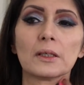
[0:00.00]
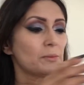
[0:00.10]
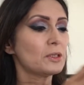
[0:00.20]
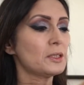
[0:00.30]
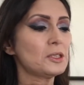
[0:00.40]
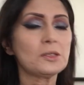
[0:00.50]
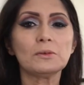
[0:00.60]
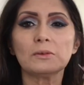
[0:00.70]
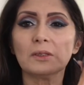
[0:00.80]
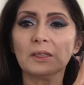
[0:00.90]
I'm going
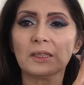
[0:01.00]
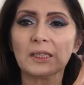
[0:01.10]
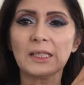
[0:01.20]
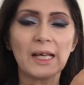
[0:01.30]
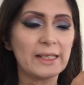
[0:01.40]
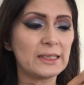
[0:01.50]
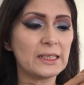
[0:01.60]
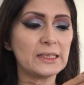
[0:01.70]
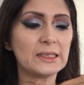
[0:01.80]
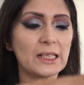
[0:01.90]
to
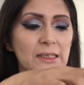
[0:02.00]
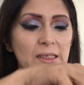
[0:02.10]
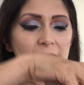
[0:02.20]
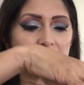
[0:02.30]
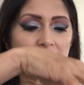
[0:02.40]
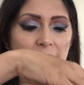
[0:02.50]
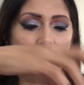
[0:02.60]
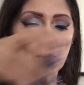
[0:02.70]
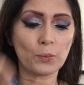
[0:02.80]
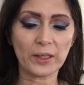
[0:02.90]
lightly dust this
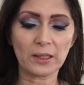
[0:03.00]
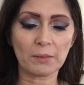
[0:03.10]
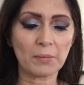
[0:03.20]
now with